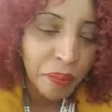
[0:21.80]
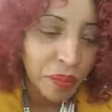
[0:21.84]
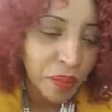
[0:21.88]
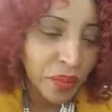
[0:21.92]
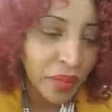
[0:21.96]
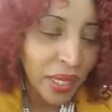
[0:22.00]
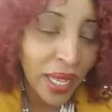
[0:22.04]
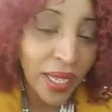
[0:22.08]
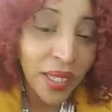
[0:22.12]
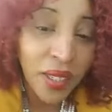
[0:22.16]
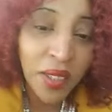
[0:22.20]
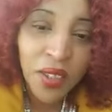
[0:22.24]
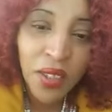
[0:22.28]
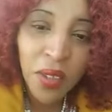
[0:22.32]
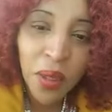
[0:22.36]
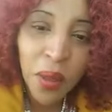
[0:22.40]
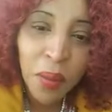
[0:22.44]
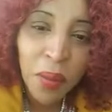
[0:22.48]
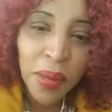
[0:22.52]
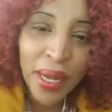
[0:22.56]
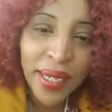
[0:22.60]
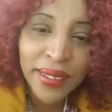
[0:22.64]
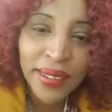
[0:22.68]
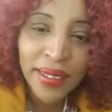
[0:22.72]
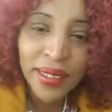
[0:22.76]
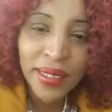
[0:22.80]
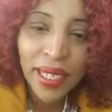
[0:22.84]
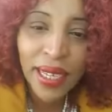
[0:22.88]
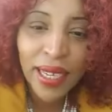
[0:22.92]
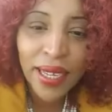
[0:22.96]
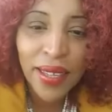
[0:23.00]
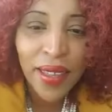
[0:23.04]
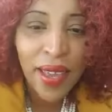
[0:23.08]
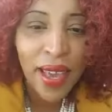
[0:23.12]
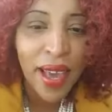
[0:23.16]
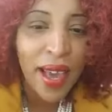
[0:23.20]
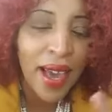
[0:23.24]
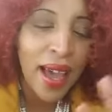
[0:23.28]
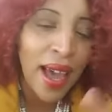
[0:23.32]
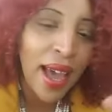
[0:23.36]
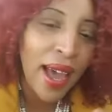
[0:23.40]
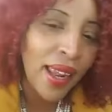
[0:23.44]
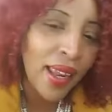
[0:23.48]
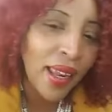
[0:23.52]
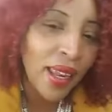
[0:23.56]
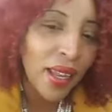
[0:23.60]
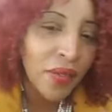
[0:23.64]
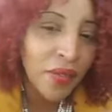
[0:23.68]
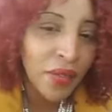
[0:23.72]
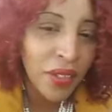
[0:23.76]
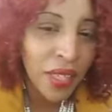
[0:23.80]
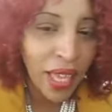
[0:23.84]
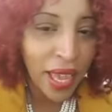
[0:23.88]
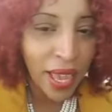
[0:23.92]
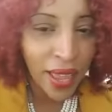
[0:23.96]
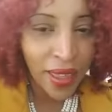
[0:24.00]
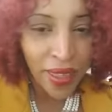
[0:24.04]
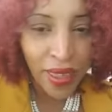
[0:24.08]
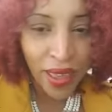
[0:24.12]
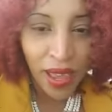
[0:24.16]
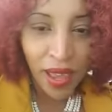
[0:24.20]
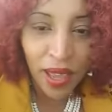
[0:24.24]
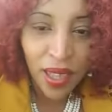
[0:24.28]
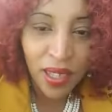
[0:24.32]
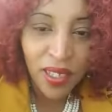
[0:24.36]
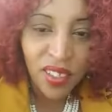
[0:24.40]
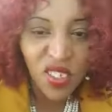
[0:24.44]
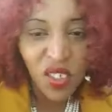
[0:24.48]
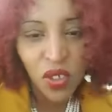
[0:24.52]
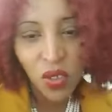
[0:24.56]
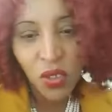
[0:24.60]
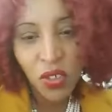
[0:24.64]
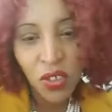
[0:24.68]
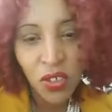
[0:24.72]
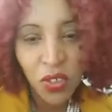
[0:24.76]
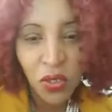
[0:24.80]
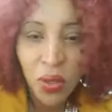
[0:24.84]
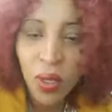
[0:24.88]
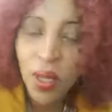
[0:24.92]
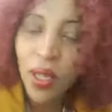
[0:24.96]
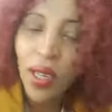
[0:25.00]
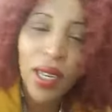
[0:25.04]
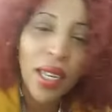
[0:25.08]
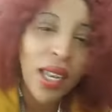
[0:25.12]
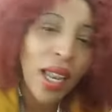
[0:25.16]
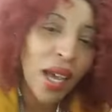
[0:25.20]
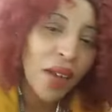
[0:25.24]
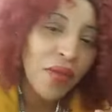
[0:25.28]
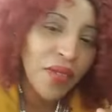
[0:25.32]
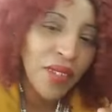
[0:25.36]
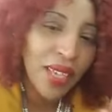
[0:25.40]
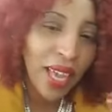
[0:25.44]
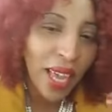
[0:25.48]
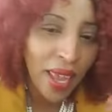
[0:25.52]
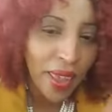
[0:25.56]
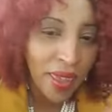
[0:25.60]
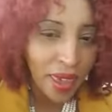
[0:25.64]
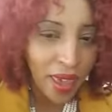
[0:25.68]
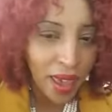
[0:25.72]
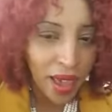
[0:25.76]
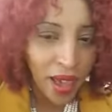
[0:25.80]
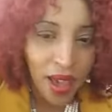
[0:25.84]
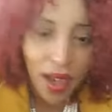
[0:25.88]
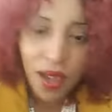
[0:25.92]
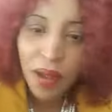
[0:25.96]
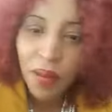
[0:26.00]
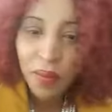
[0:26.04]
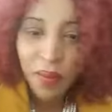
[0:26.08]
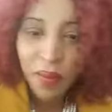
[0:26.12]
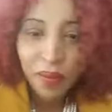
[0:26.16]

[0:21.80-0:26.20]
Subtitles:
Thank you so much, Kenya. I love Kenya as usual. Love Kenya.